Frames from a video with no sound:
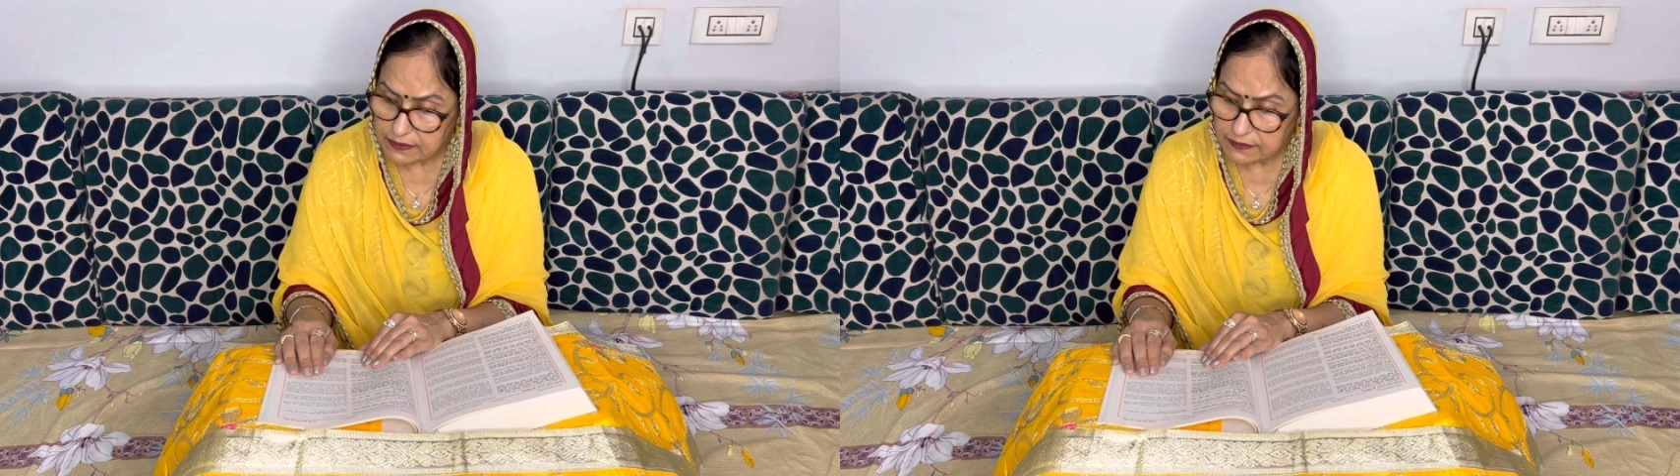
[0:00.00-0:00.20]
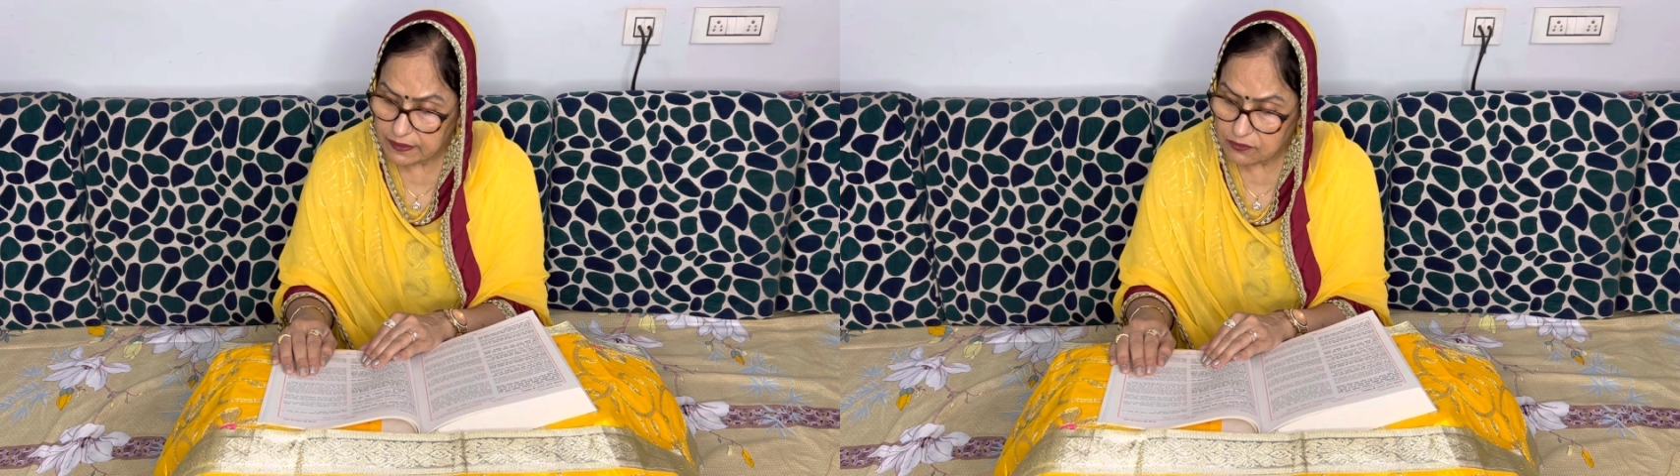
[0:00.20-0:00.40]

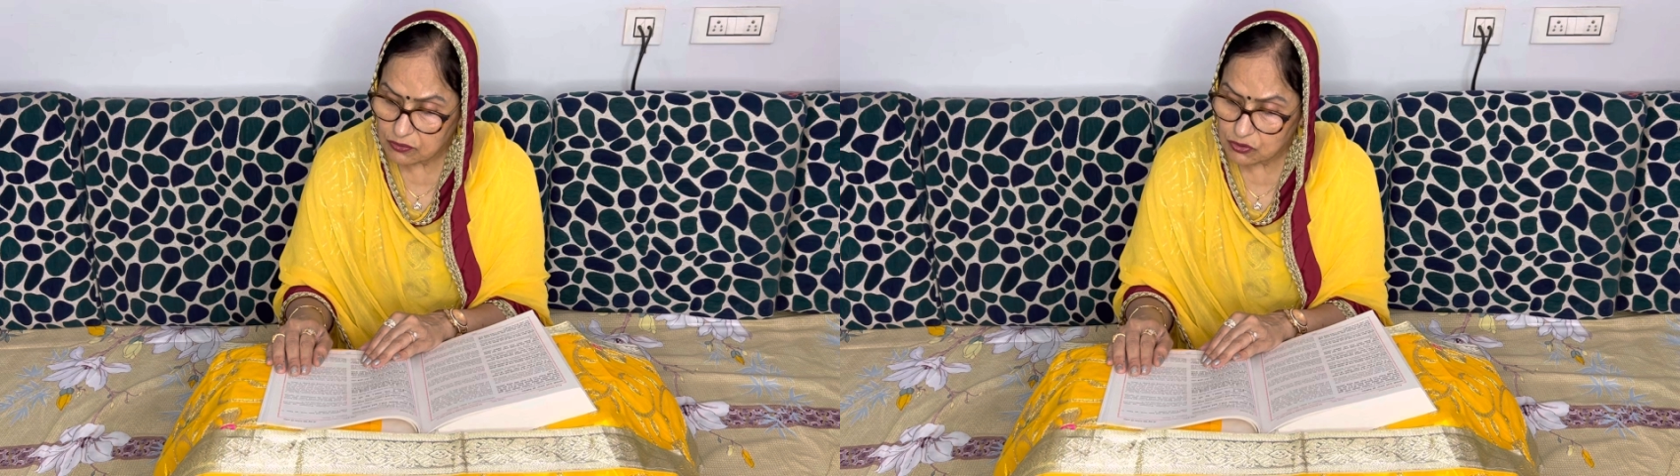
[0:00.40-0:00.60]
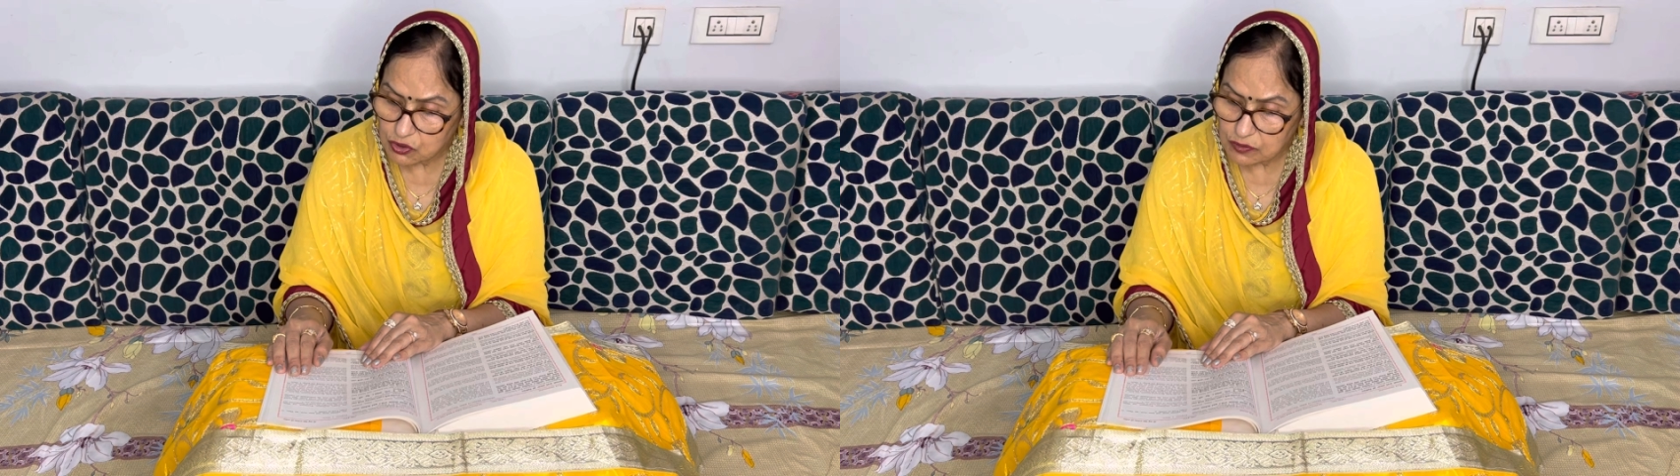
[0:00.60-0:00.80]
that
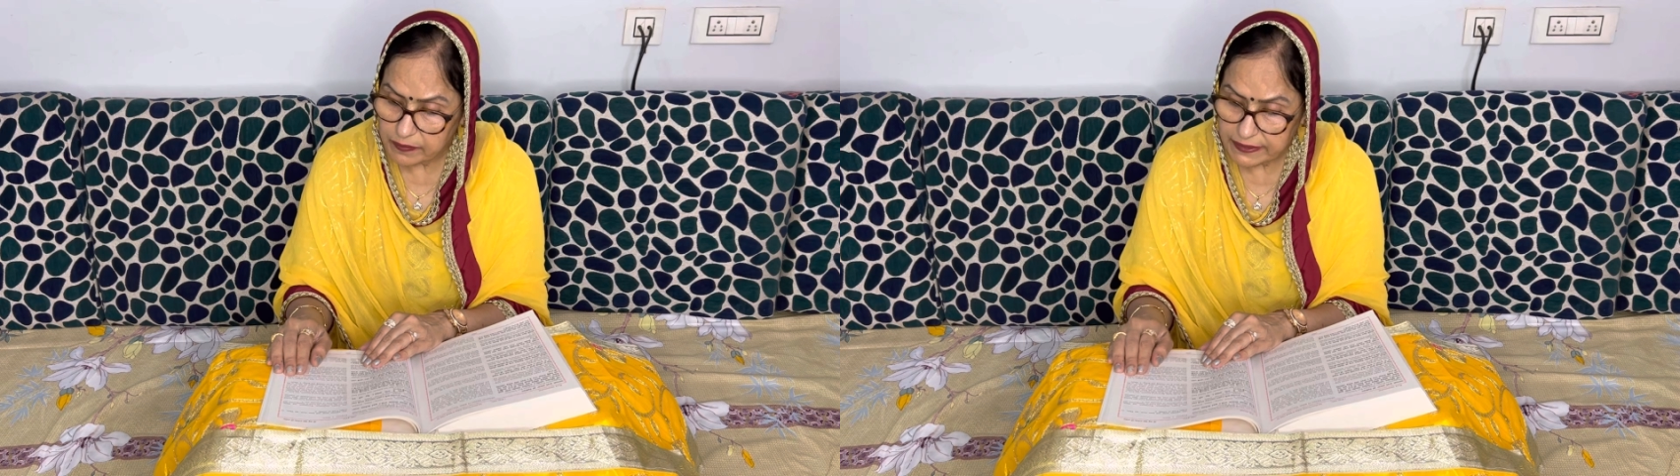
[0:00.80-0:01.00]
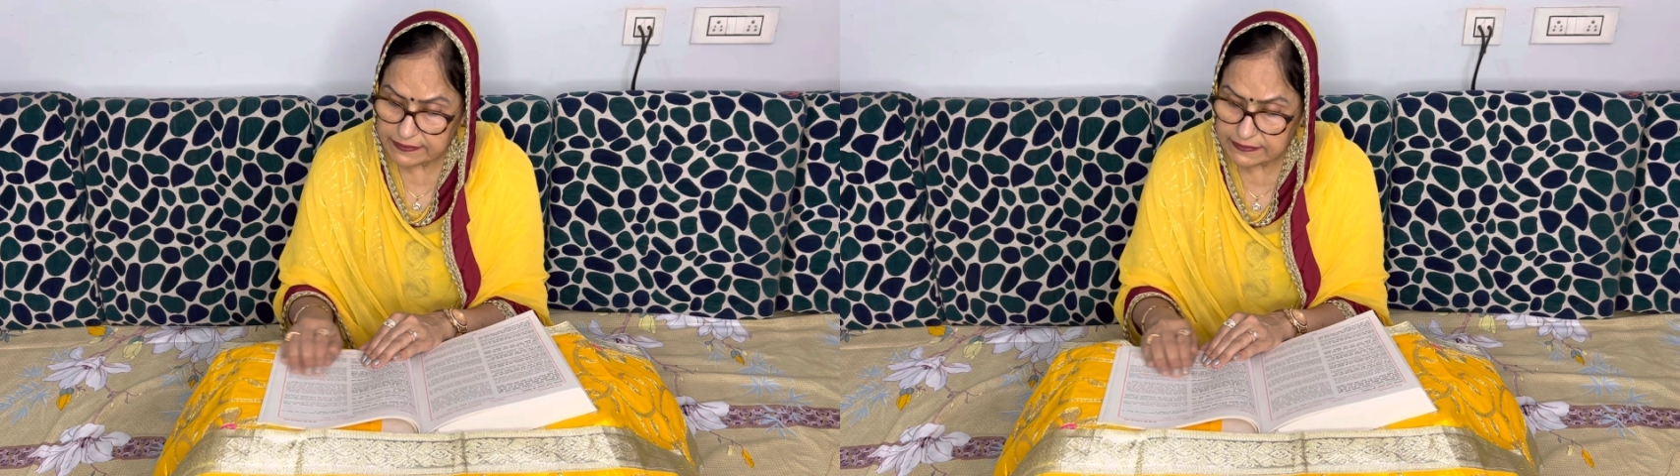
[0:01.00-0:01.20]
also
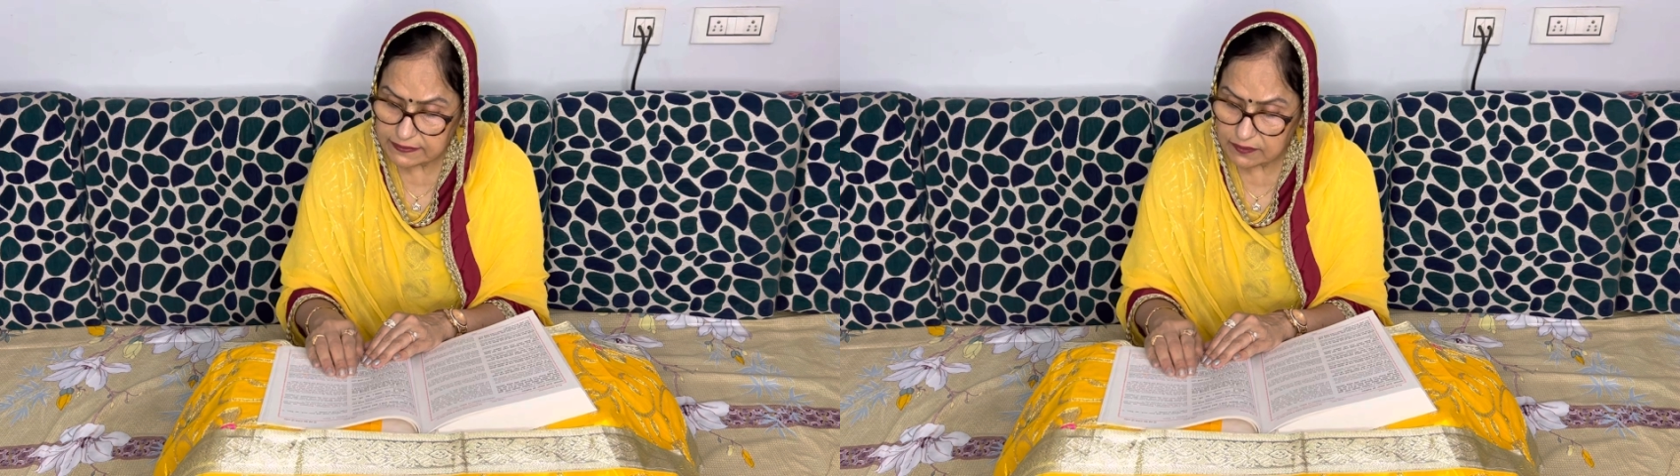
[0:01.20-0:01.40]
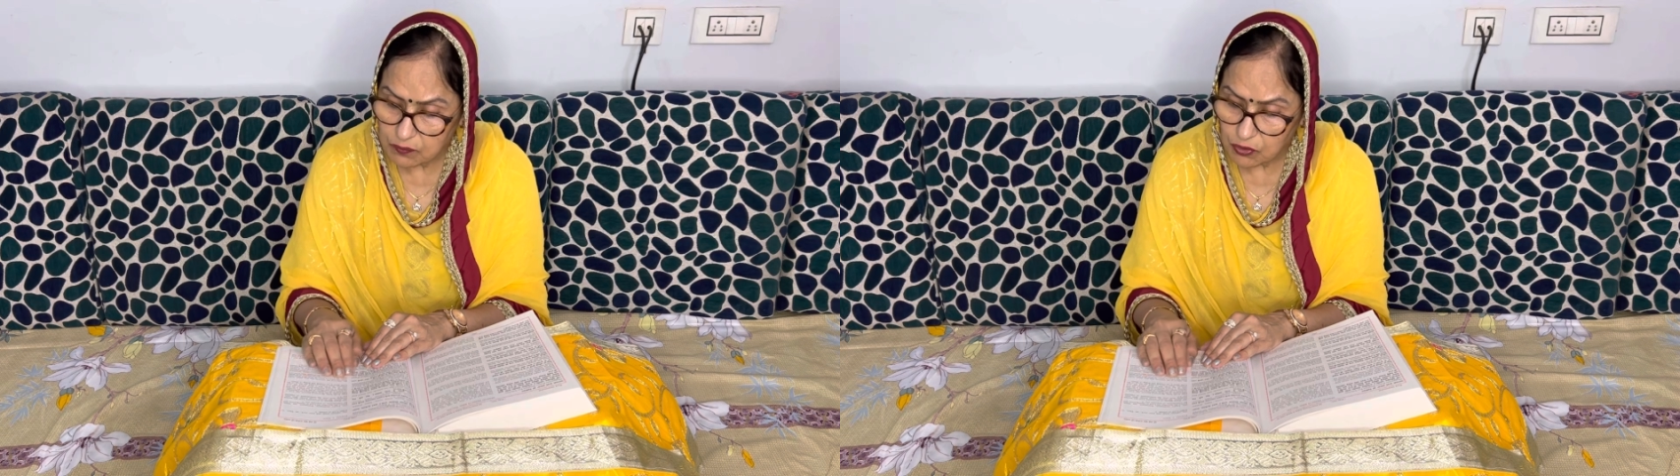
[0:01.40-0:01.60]
abides
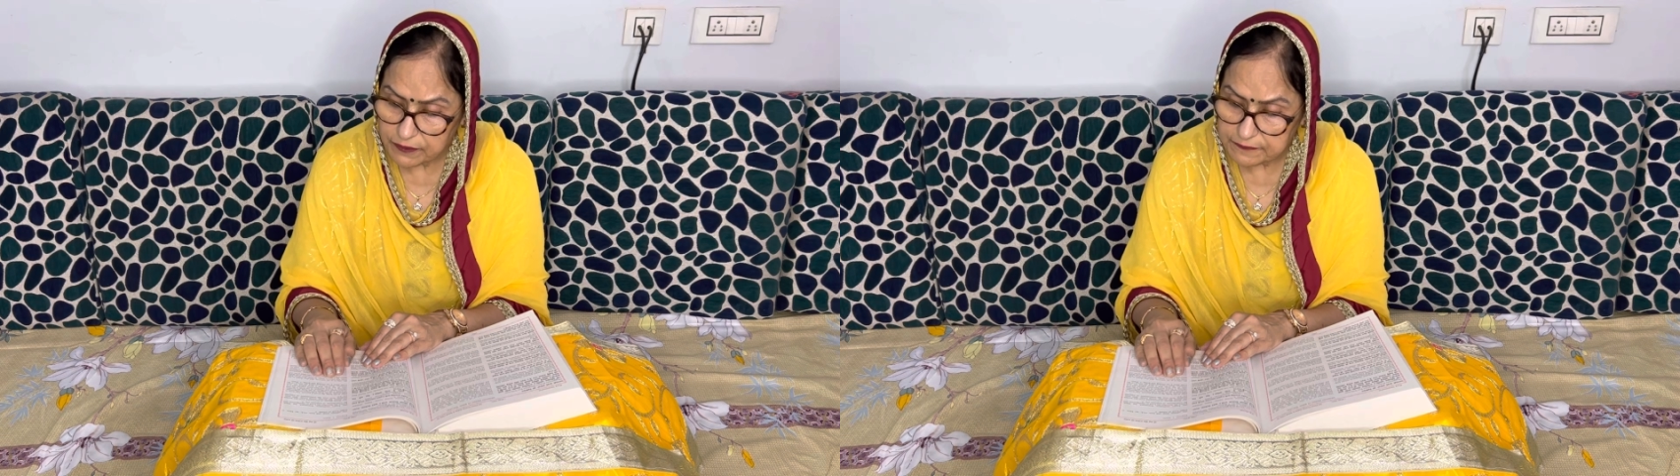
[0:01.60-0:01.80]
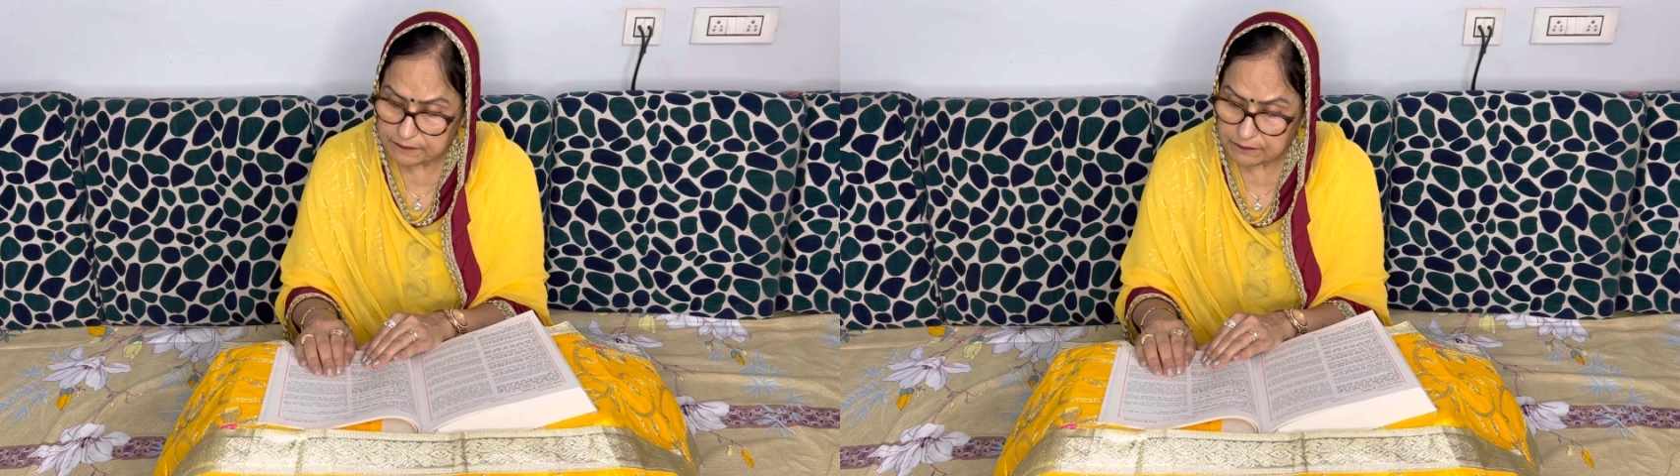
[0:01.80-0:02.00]
in the
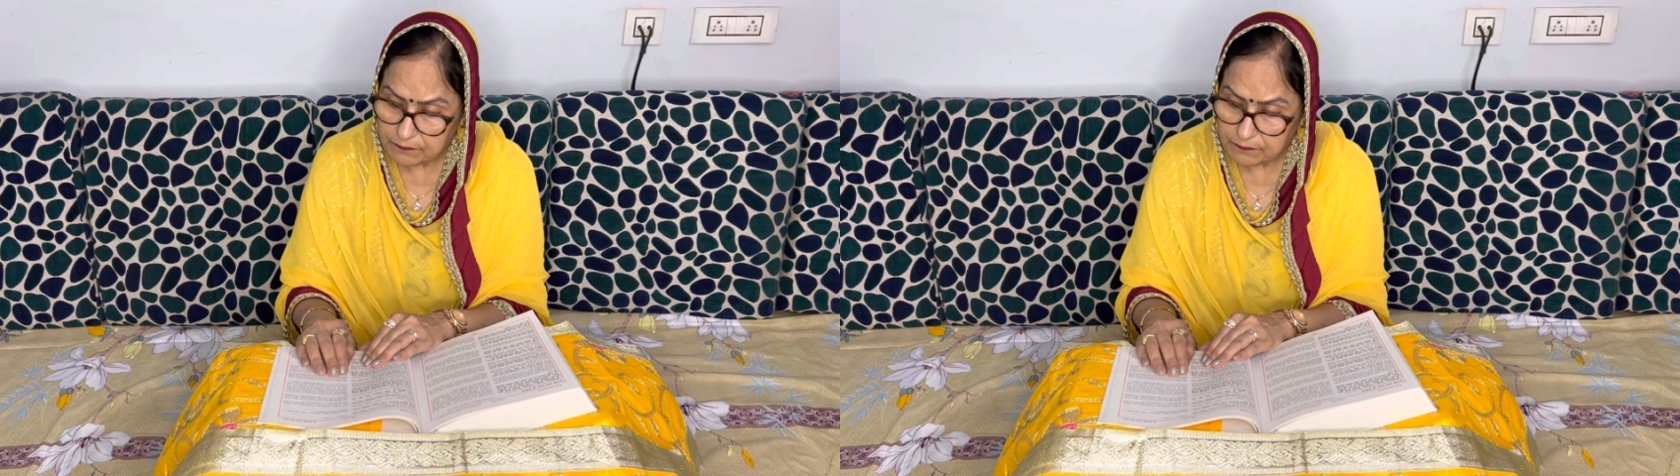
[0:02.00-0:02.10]
body.